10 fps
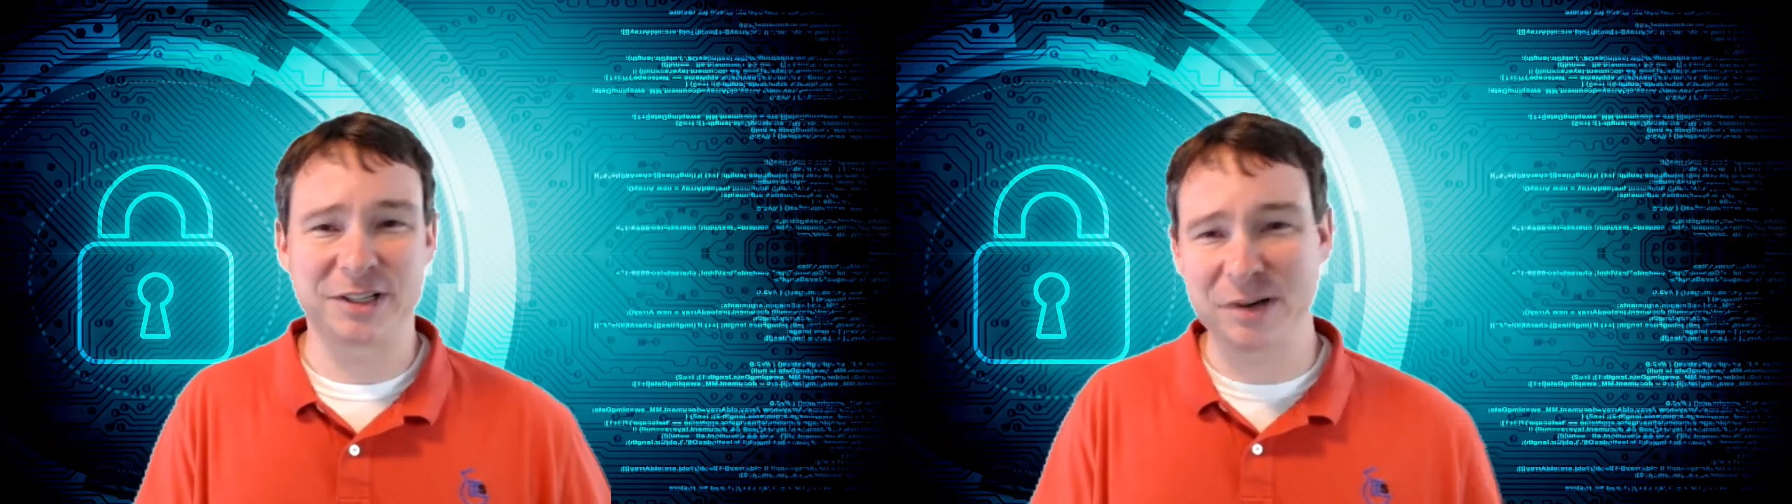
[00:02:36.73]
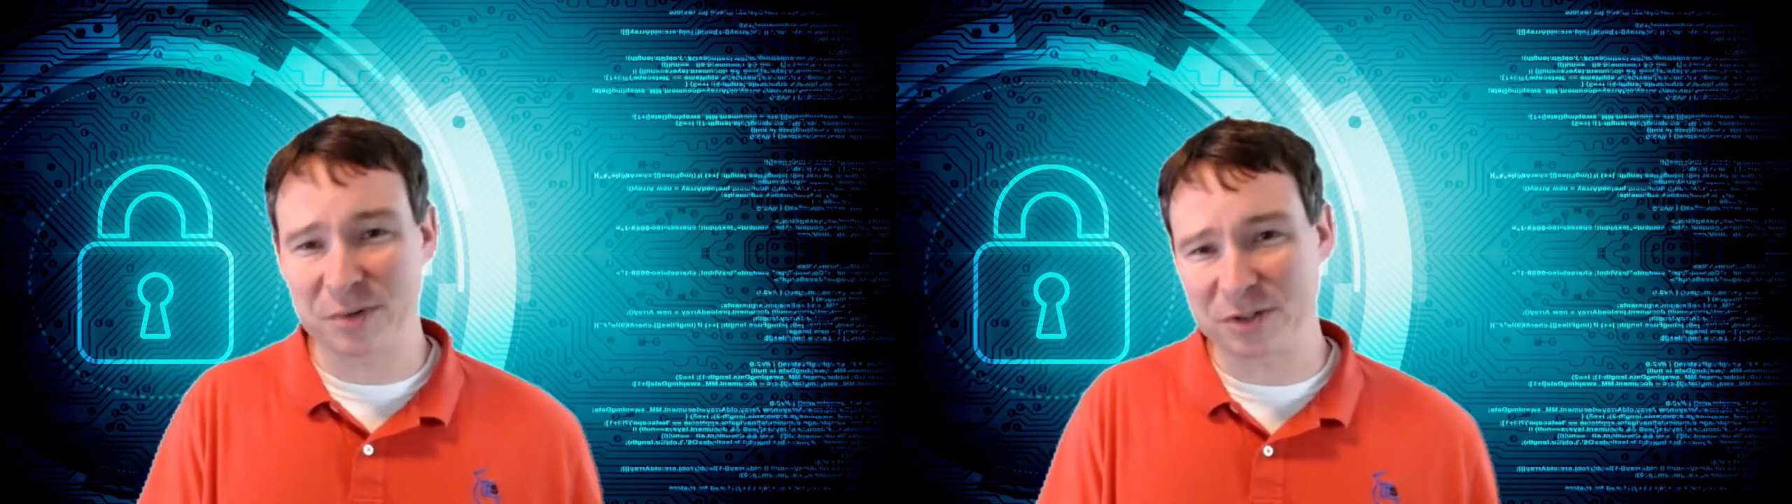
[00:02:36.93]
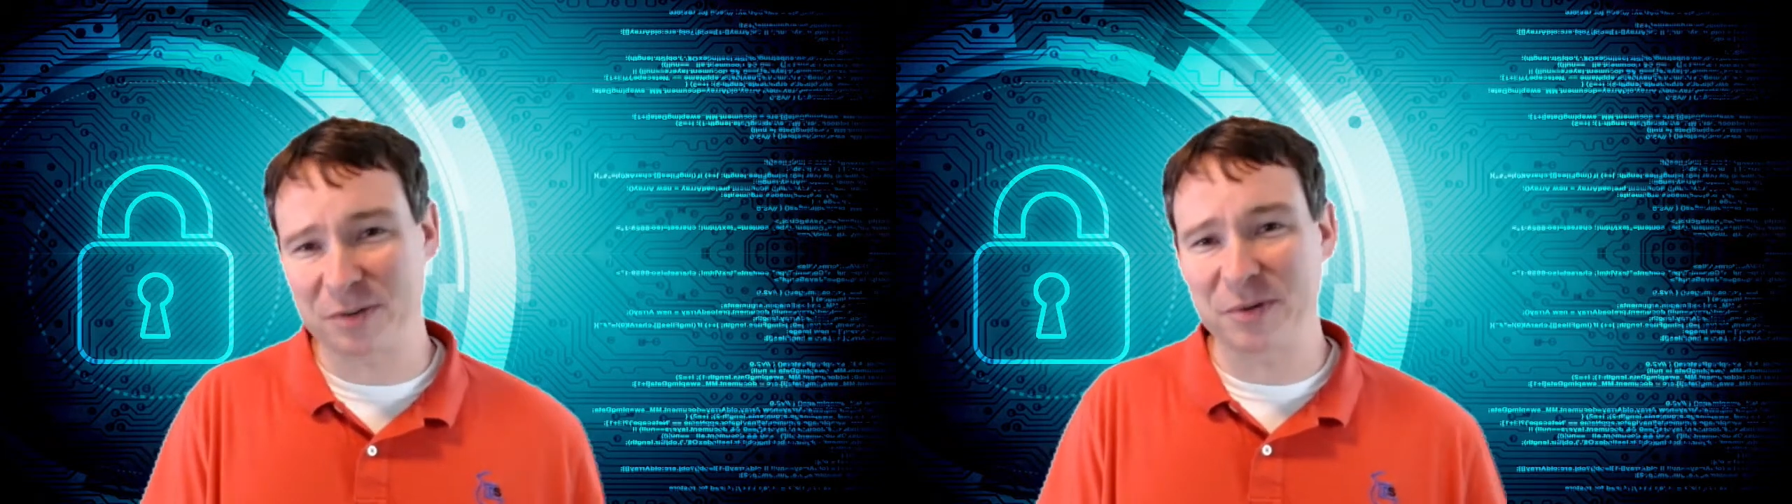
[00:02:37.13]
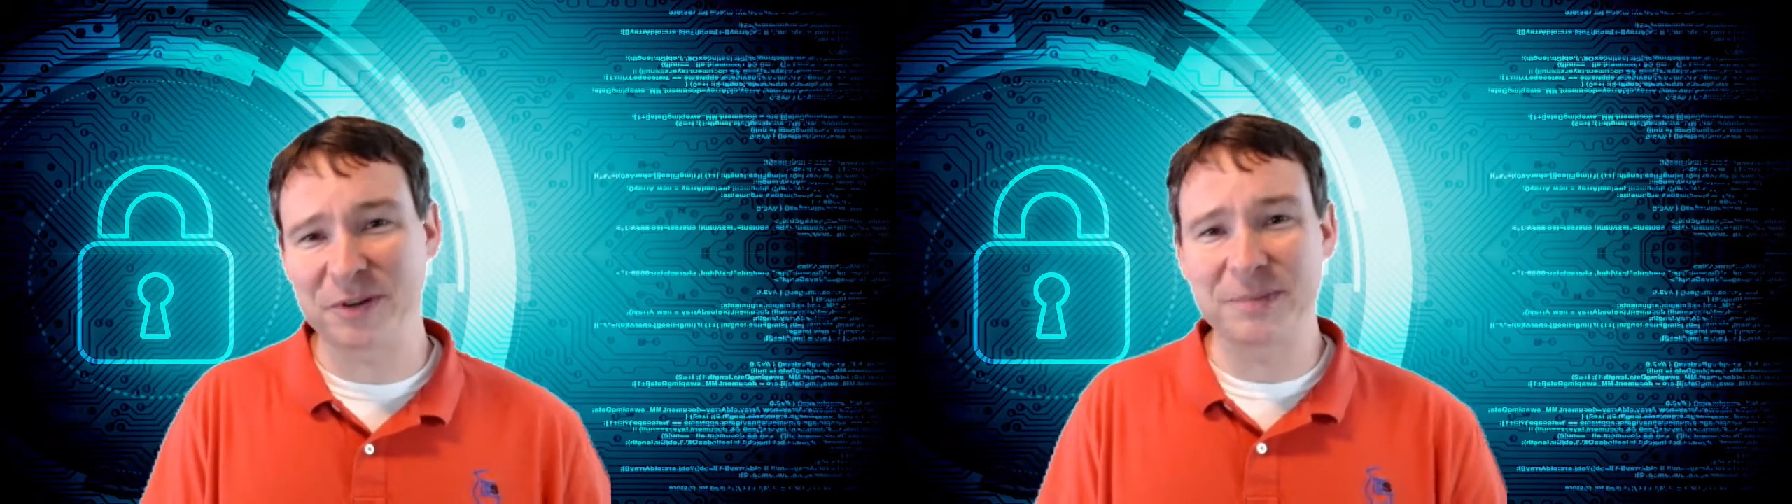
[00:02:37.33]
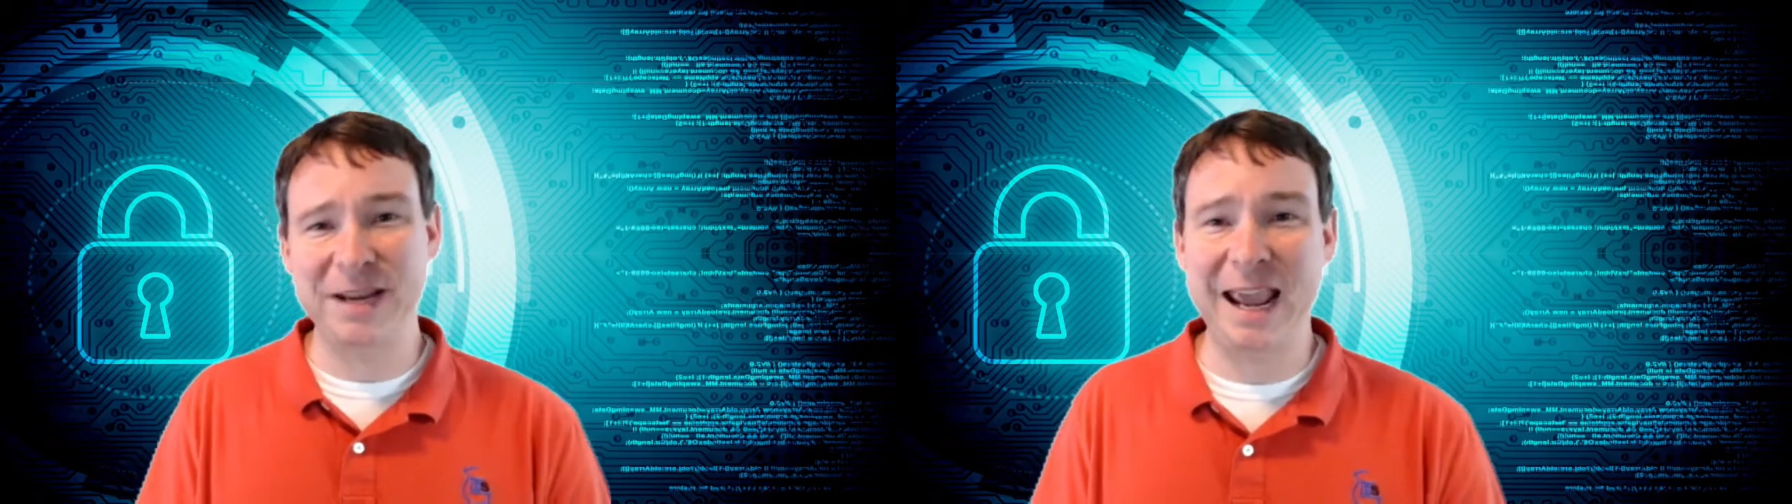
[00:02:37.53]
and then we started moving
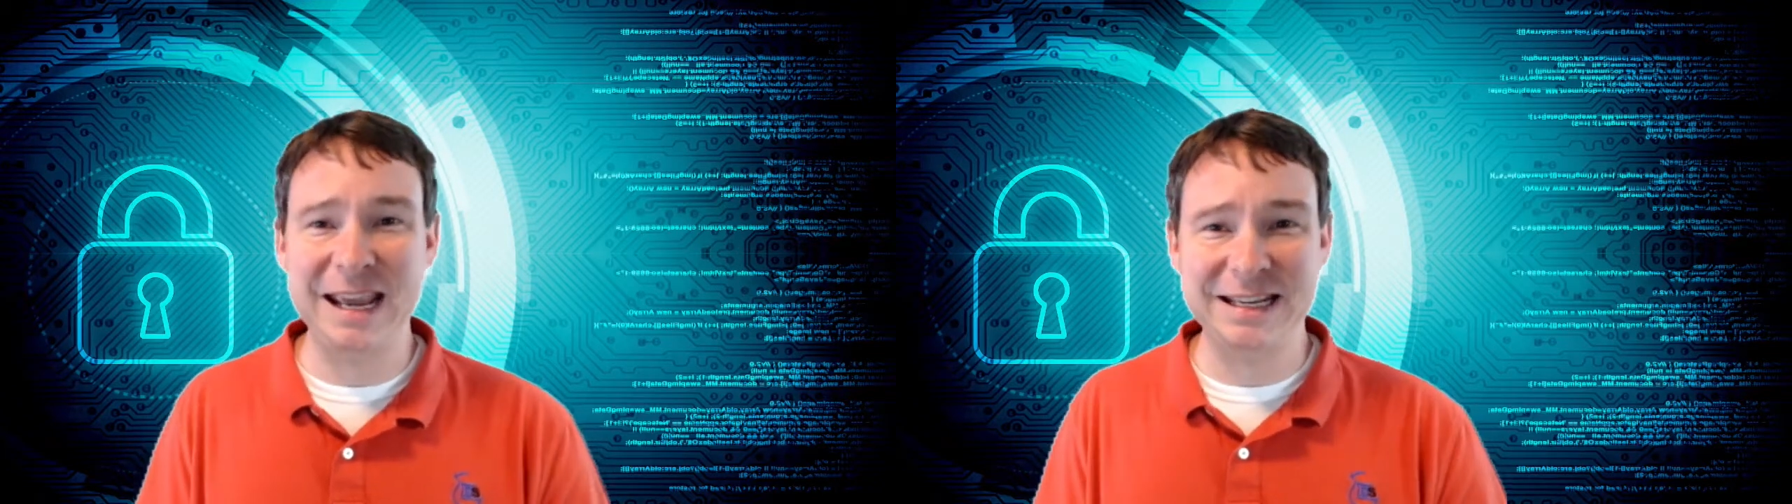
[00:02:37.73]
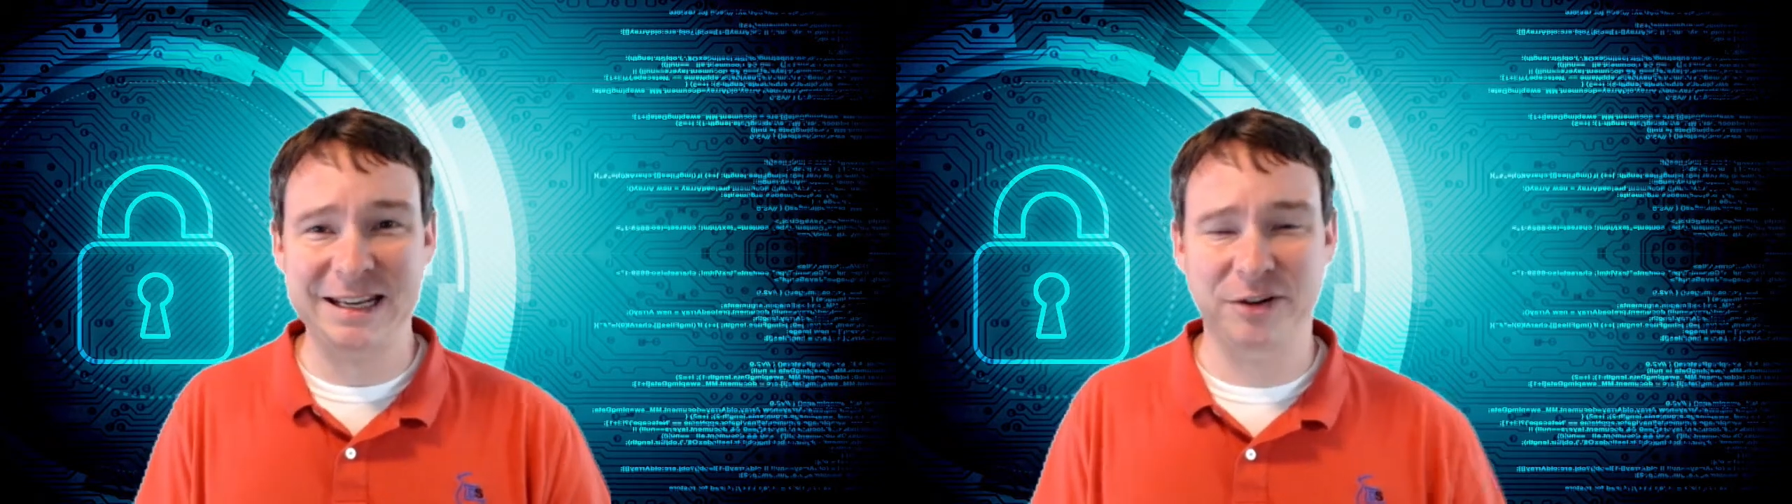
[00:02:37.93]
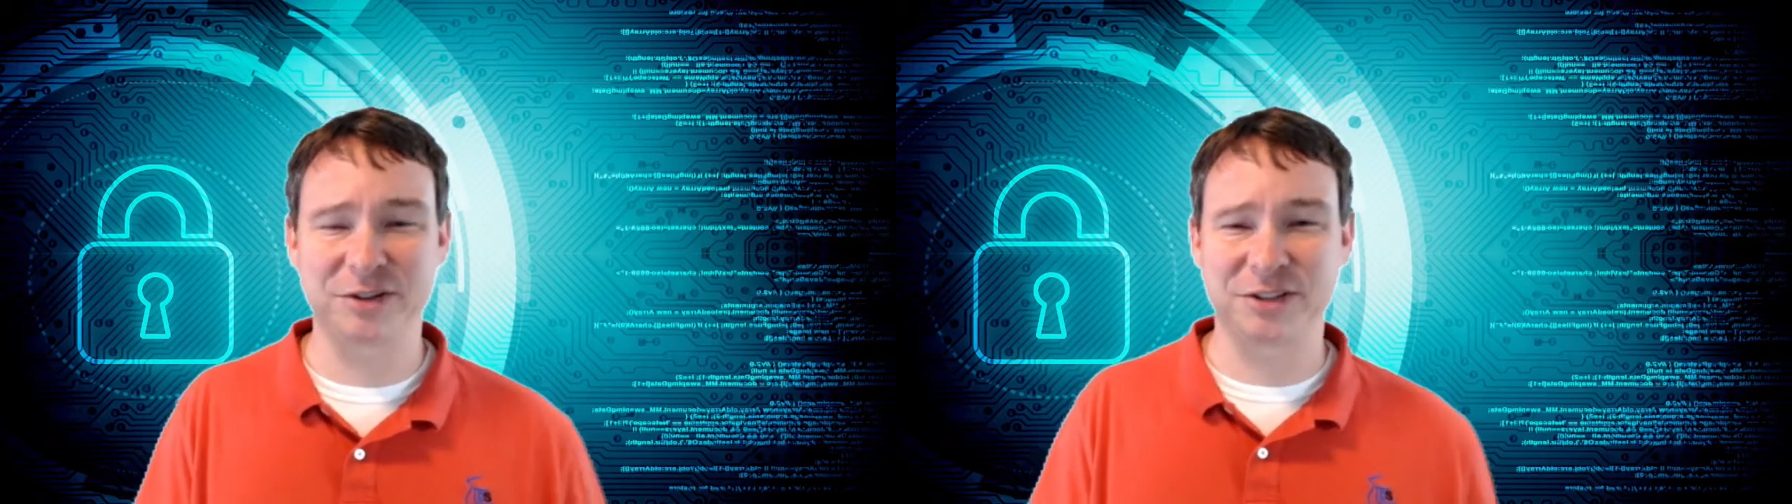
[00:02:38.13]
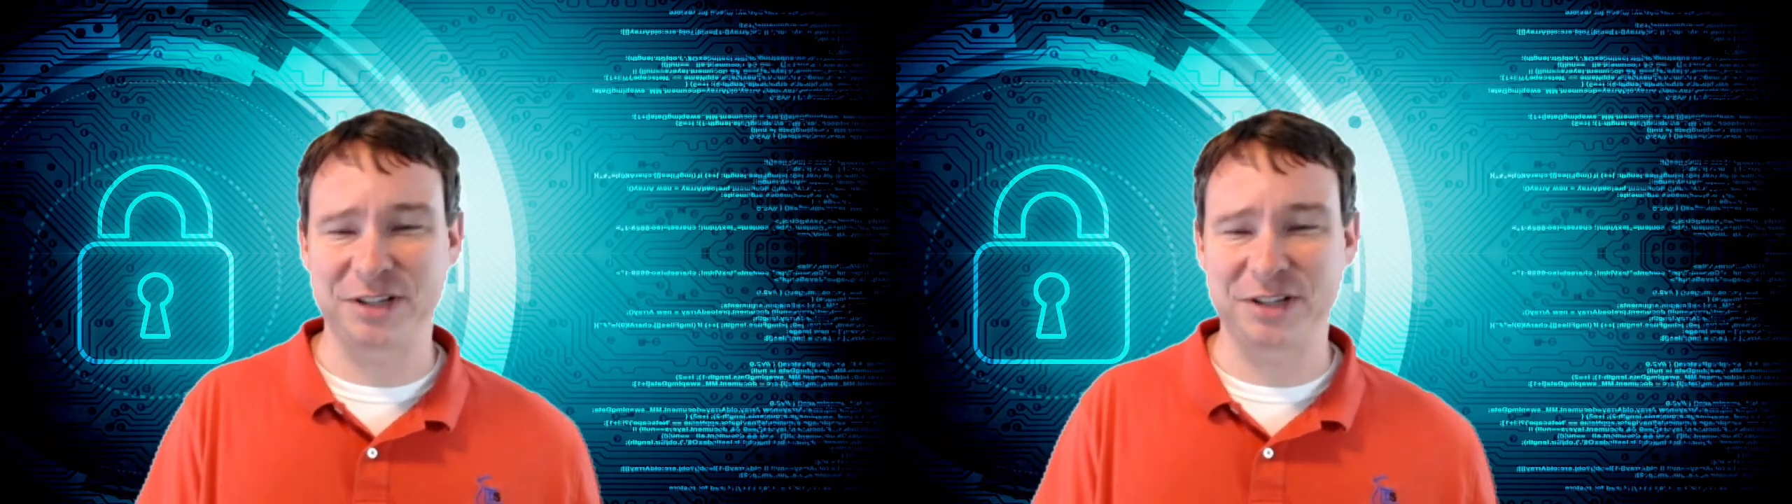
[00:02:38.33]
up to 8 characters.